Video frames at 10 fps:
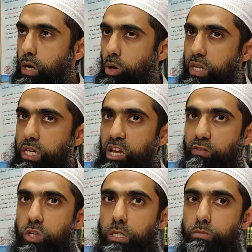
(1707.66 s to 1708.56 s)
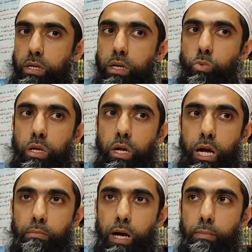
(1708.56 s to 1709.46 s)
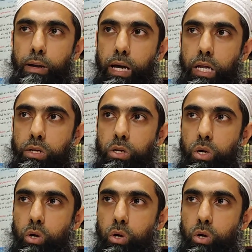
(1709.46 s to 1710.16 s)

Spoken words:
on the Day of Judgment will come a man